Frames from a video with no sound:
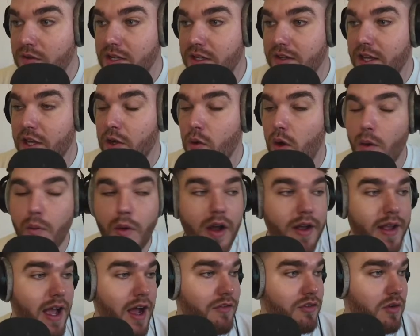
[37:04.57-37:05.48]
it didn't quite
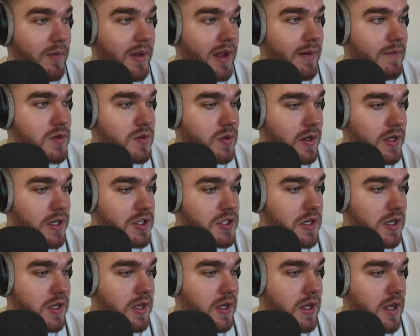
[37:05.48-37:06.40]
work out for him at
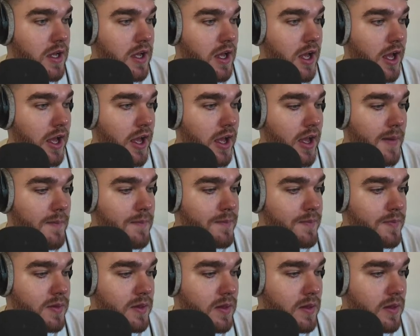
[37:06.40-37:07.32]
Ipswich.
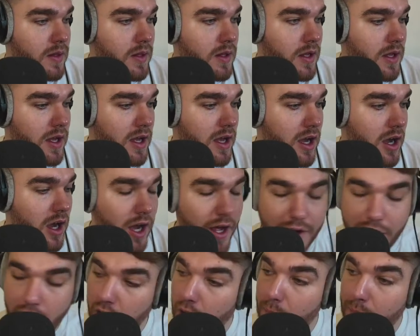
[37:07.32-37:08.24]
And
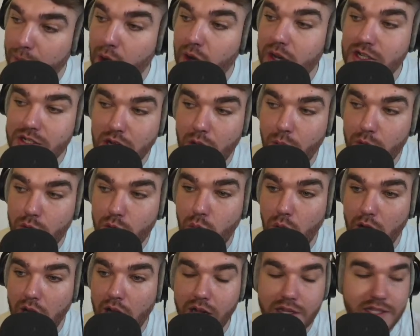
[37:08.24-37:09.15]
I'll be honest, I would
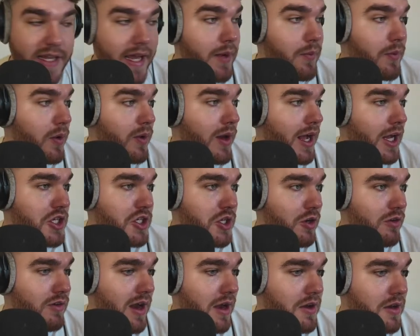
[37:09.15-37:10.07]
quite like to keep Will
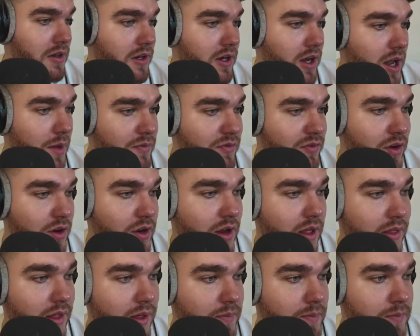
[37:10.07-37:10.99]
Lancashire around at the club for
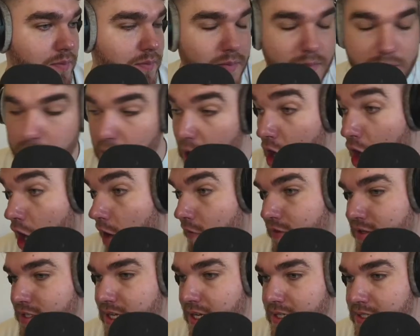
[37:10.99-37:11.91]
another half
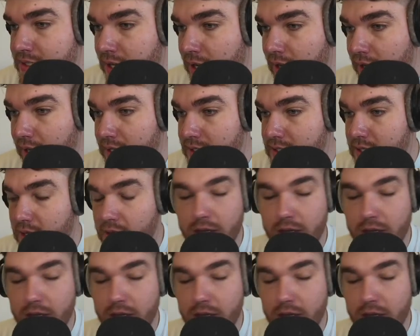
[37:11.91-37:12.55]
a season at least.